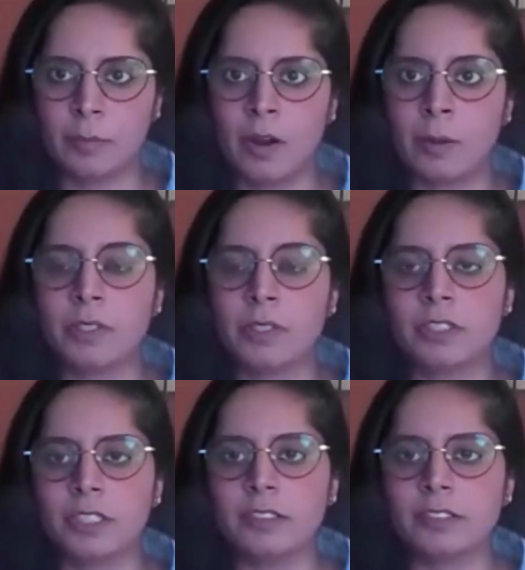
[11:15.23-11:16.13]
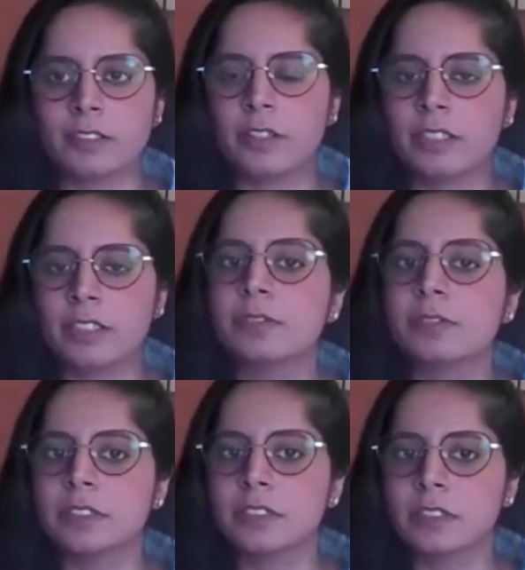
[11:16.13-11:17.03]
opportunities across
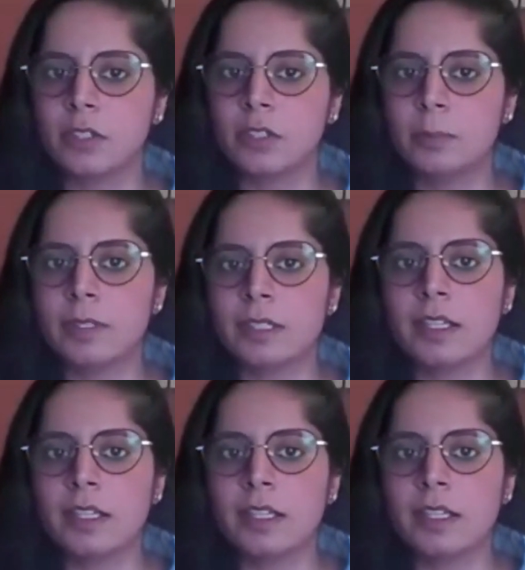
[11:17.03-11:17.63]
different scopes,